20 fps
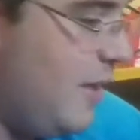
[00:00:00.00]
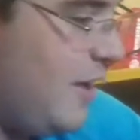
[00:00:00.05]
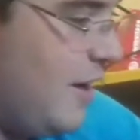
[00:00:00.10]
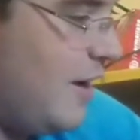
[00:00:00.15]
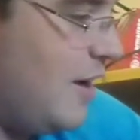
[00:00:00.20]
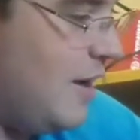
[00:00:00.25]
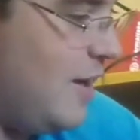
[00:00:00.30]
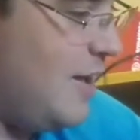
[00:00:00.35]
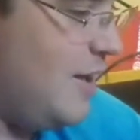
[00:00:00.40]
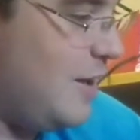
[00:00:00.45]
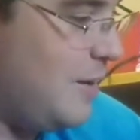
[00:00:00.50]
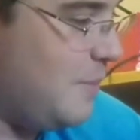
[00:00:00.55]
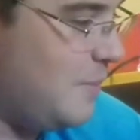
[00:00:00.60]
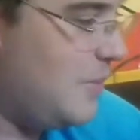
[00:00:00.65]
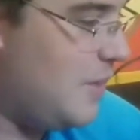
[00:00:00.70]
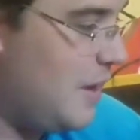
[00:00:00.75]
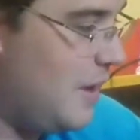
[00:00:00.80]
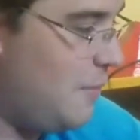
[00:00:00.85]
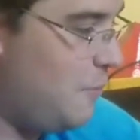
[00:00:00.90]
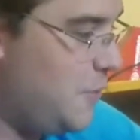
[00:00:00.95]

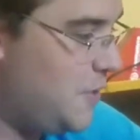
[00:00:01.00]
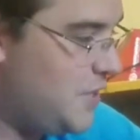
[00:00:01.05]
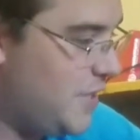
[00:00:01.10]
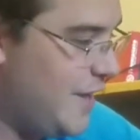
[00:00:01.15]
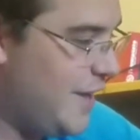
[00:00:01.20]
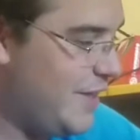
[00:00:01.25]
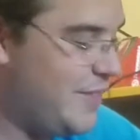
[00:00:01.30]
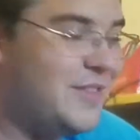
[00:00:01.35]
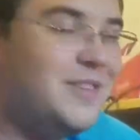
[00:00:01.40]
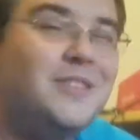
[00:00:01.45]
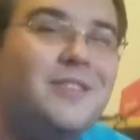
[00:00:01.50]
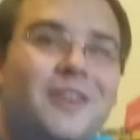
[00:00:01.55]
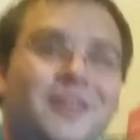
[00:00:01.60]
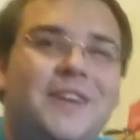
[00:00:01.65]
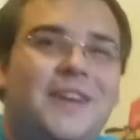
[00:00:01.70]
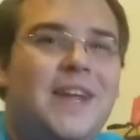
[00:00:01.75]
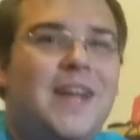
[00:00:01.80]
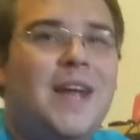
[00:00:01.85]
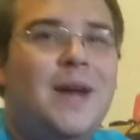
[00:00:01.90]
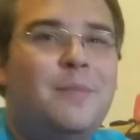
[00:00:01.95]
I wish I had this on
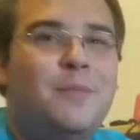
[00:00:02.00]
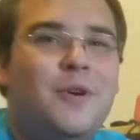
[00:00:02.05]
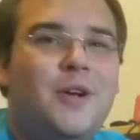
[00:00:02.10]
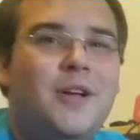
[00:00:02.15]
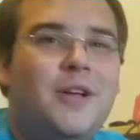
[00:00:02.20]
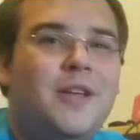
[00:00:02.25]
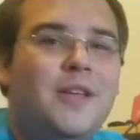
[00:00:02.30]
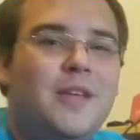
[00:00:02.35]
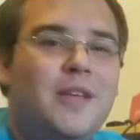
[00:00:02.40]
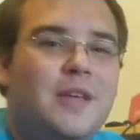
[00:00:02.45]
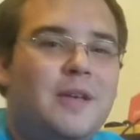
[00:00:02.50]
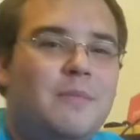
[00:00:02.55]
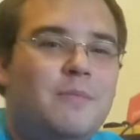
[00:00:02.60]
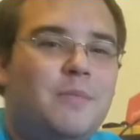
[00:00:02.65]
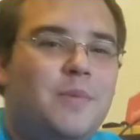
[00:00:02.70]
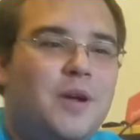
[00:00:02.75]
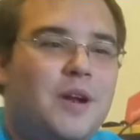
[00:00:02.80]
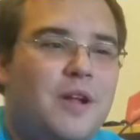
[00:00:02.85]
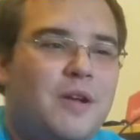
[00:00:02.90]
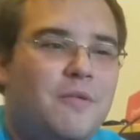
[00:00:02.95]
camera,
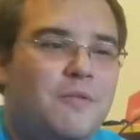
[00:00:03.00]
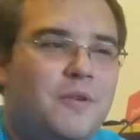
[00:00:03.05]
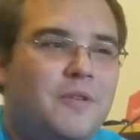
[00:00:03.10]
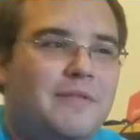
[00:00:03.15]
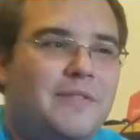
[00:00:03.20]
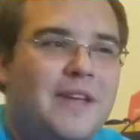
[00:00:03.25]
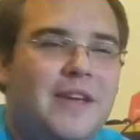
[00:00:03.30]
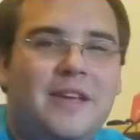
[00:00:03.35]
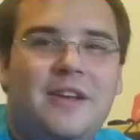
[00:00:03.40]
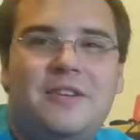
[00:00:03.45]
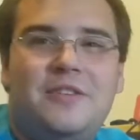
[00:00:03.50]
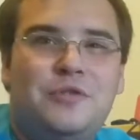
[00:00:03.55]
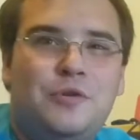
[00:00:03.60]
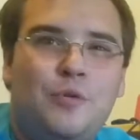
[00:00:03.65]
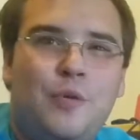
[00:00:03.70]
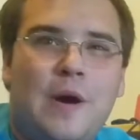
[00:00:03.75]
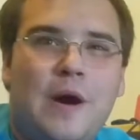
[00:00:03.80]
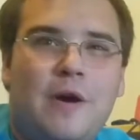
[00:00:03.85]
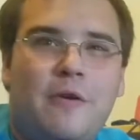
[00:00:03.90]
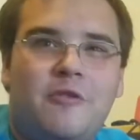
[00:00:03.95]
but it would have taken
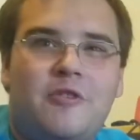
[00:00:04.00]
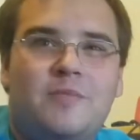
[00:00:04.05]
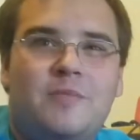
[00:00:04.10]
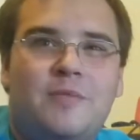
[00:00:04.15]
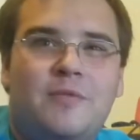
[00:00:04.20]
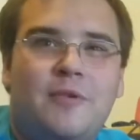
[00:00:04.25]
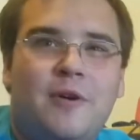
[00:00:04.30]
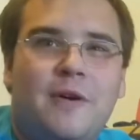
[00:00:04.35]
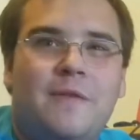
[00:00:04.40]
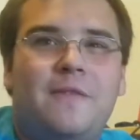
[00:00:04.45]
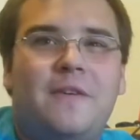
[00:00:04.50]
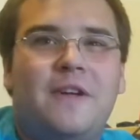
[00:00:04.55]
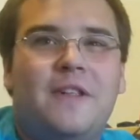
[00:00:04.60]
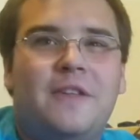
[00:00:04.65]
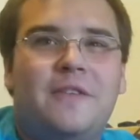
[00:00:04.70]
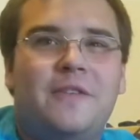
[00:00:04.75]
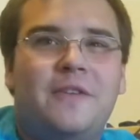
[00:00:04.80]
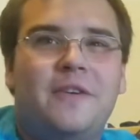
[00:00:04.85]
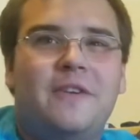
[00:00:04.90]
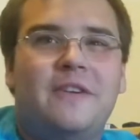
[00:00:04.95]
2 hours before I finally
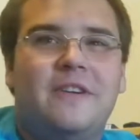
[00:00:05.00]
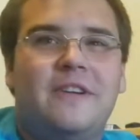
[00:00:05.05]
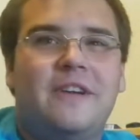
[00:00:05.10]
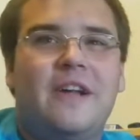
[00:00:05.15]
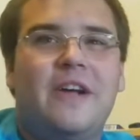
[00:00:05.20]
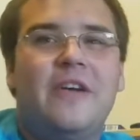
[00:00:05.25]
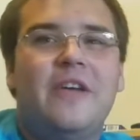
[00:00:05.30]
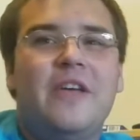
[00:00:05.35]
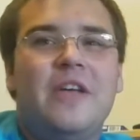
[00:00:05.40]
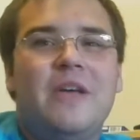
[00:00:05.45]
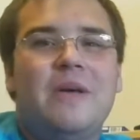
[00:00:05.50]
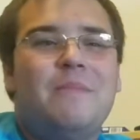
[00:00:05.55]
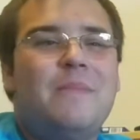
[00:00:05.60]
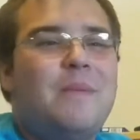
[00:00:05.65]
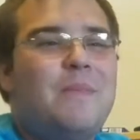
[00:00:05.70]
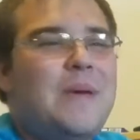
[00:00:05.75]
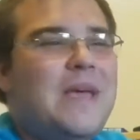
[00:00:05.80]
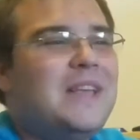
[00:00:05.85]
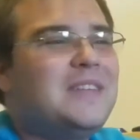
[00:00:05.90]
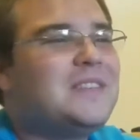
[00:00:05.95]
figured it out. But
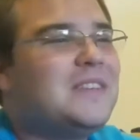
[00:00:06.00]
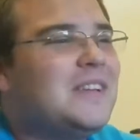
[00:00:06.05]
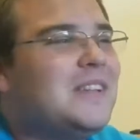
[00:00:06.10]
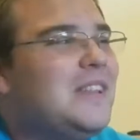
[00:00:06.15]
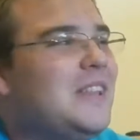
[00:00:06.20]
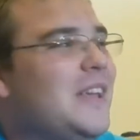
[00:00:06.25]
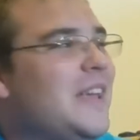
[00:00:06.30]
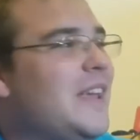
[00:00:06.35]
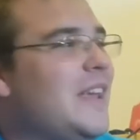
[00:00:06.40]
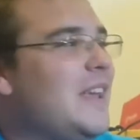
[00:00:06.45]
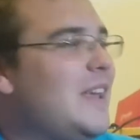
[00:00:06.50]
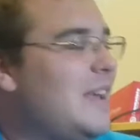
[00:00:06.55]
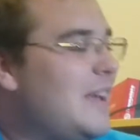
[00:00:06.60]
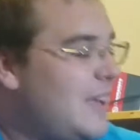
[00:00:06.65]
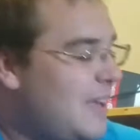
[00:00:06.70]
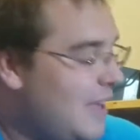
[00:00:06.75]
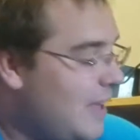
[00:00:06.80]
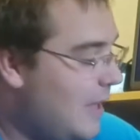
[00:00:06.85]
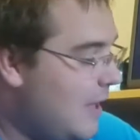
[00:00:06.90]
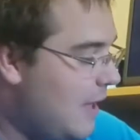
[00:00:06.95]
basically,
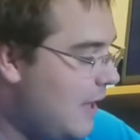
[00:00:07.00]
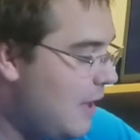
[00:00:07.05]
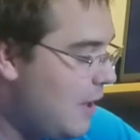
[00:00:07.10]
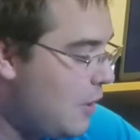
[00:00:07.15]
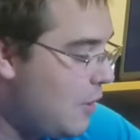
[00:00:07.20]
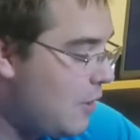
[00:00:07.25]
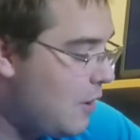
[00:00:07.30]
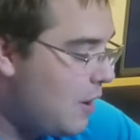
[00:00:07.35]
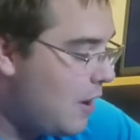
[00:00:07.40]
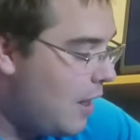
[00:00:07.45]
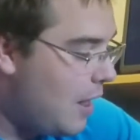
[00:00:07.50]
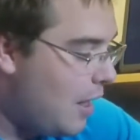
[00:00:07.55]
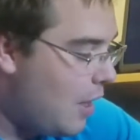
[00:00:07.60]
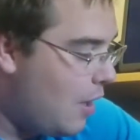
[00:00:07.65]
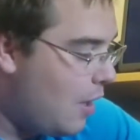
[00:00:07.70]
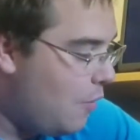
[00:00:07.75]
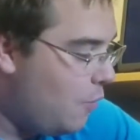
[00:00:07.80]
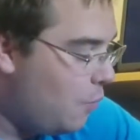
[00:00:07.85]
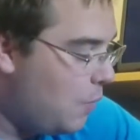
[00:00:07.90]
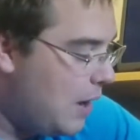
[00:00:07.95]

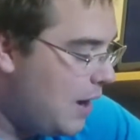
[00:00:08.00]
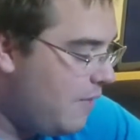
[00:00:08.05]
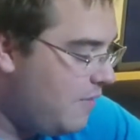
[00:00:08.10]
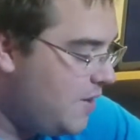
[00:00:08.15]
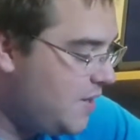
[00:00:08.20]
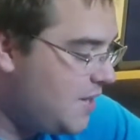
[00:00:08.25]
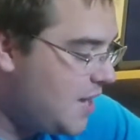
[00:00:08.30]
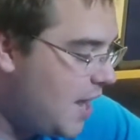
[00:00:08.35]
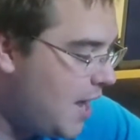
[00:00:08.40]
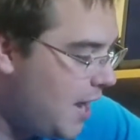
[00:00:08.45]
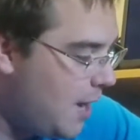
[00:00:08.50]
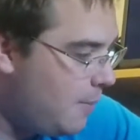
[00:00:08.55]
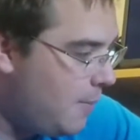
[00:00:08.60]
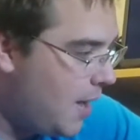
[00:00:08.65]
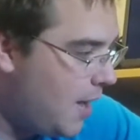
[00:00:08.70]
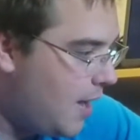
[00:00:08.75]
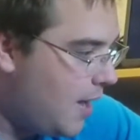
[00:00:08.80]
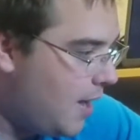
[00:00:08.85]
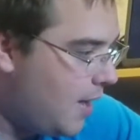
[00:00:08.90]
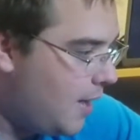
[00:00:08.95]
every time
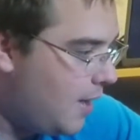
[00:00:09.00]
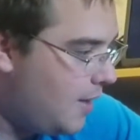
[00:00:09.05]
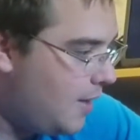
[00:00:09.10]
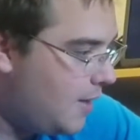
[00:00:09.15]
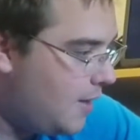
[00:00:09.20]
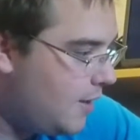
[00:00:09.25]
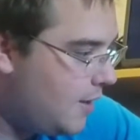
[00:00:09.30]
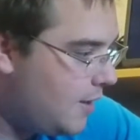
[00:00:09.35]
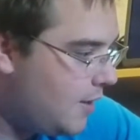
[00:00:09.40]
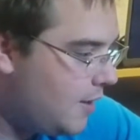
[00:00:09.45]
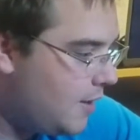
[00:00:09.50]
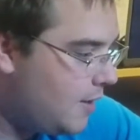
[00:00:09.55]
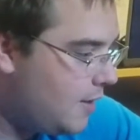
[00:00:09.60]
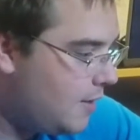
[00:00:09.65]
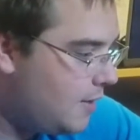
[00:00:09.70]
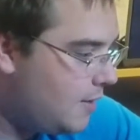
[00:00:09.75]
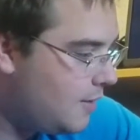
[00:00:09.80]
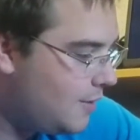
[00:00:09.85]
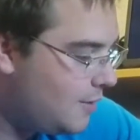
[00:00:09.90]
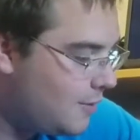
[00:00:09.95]
I
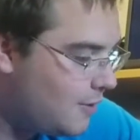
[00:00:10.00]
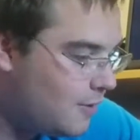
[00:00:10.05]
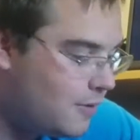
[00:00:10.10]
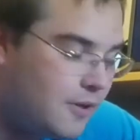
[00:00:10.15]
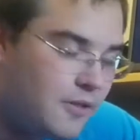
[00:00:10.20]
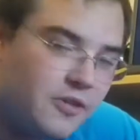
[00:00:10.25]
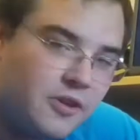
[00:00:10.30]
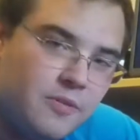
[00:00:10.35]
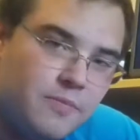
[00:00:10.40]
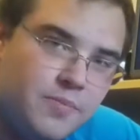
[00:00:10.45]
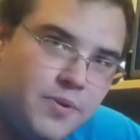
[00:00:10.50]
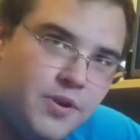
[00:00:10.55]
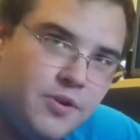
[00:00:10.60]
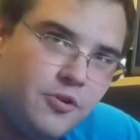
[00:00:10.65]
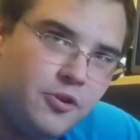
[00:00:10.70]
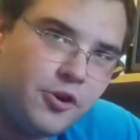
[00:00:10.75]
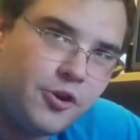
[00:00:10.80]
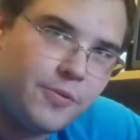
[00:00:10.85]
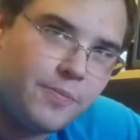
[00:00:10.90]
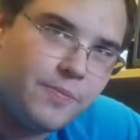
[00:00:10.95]
turned on the
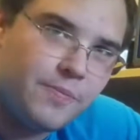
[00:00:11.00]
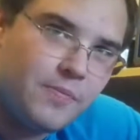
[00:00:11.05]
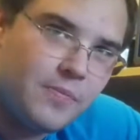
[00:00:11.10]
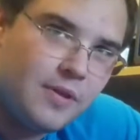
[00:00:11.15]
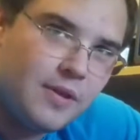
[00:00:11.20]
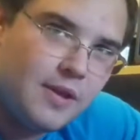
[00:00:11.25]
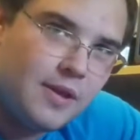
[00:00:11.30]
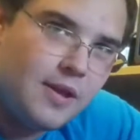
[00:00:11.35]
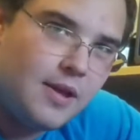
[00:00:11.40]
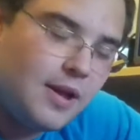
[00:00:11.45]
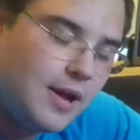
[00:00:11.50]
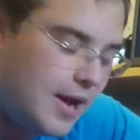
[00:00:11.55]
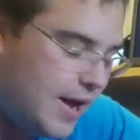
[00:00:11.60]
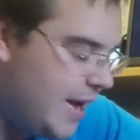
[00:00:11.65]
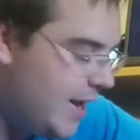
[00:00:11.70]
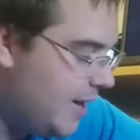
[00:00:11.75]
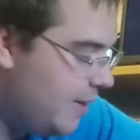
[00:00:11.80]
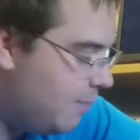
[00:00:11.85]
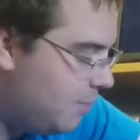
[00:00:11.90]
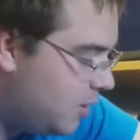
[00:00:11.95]
computer, I
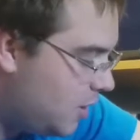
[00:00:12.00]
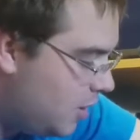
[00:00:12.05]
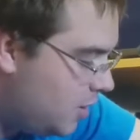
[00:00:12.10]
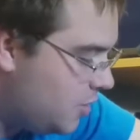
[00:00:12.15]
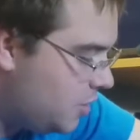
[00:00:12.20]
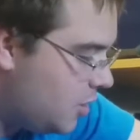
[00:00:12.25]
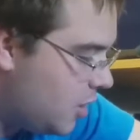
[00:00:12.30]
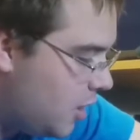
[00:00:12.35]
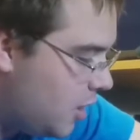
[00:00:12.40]
had it plugged